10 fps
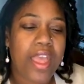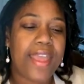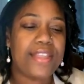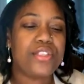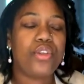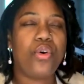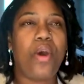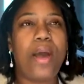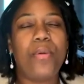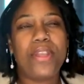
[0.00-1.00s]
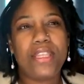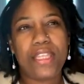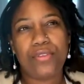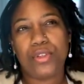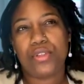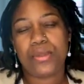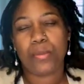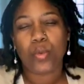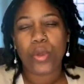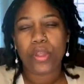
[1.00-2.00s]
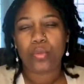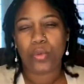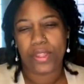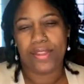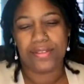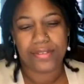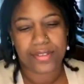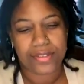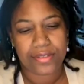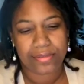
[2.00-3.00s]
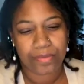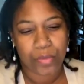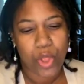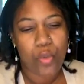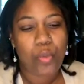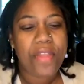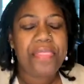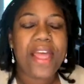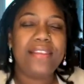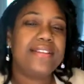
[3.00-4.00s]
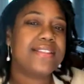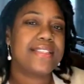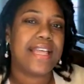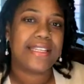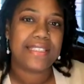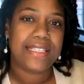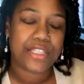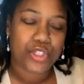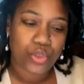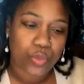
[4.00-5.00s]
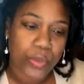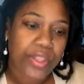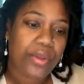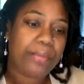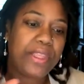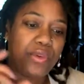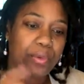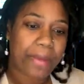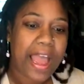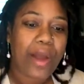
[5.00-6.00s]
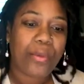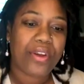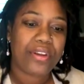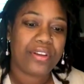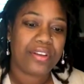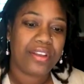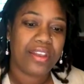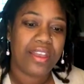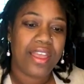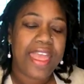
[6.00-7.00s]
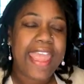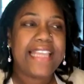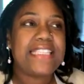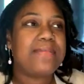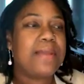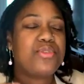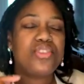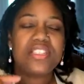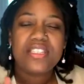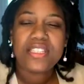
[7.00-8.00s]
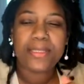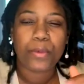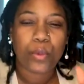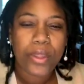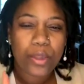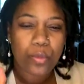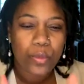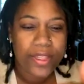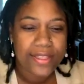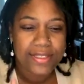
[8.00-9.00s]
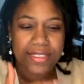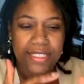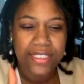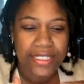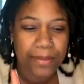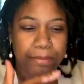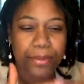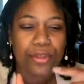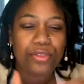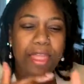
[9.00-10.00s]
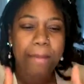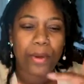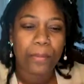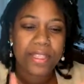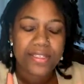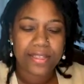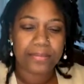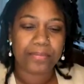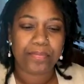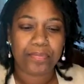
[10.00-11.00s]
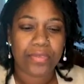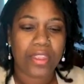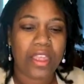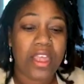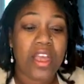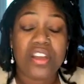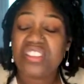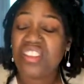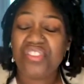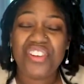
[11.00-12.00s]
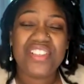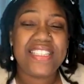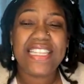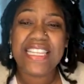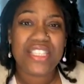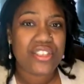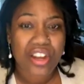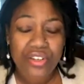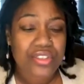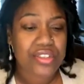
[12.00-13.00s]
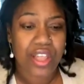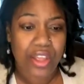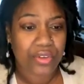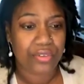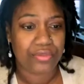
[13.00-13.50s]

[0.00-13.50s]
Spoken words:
And so I want to give you some quick wins on what that looks like to let your will be your power. And sometimes you just need some quick wins to build that momentum. So the first thing is start slow.